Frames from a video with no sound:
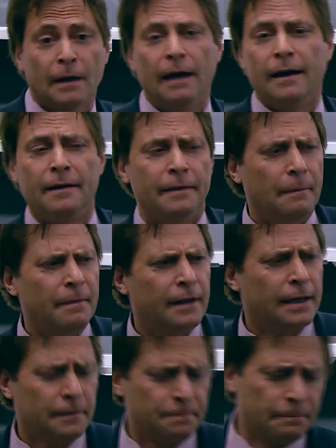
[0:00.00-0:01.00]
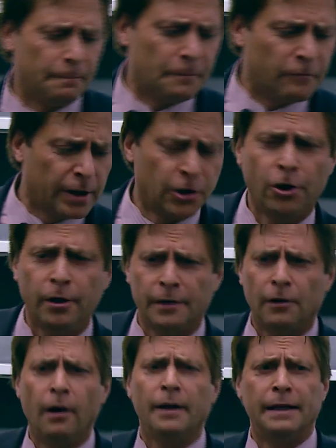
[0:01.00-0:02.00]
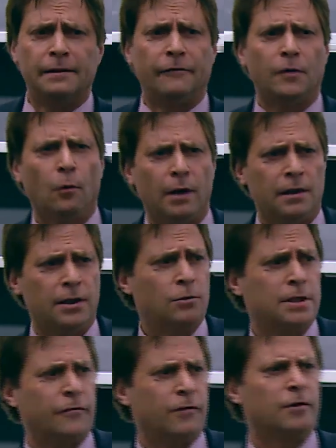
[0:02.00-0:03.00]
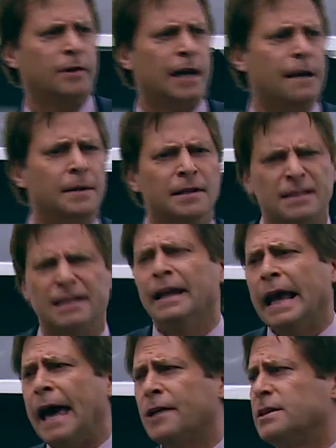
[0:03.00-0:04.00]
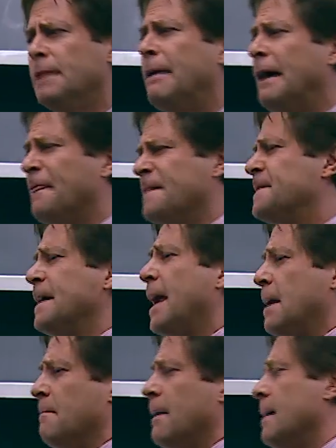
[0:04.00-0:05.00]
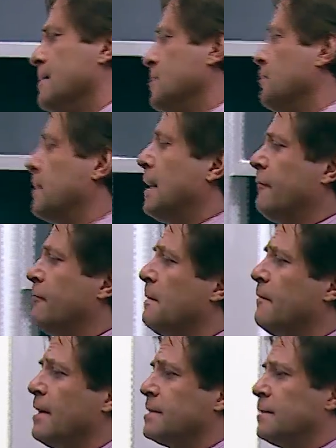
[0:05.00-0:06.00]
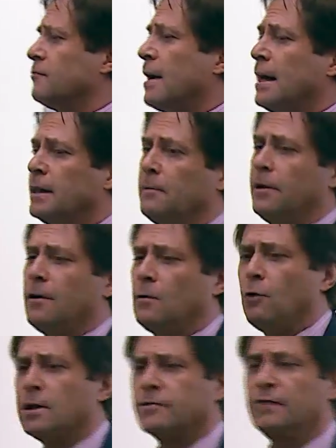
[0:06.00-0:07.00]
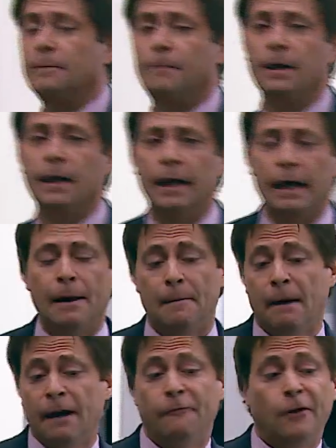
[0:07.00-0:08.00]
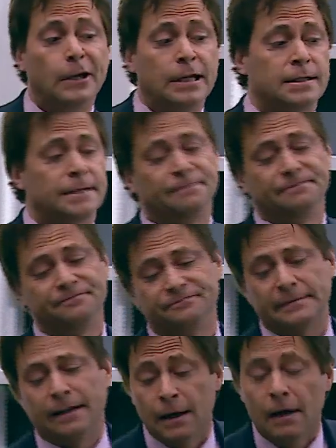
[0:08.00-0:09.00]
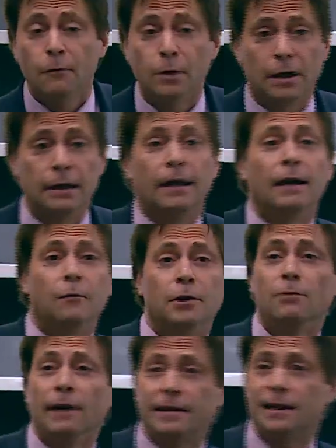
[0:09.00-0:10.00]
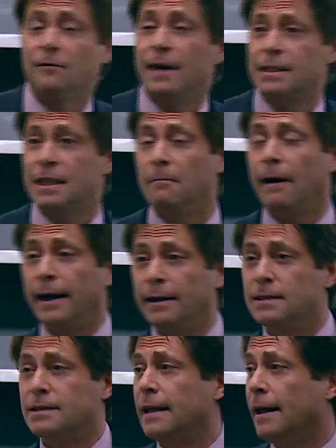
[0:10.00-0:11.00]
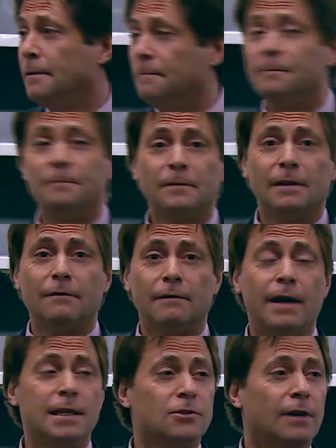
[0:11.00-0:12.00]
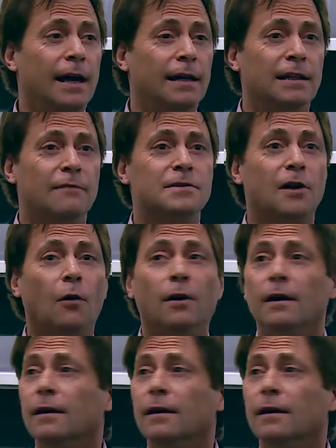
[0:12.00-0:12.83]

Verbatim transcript: Uh, the, the, return on it, if you want to use it for your retirement, is actually about the same as you would get from investing randomly on Wall Street. But uh, my fund is, uh, would, would you like to invest in mine instead? raise your hand if so.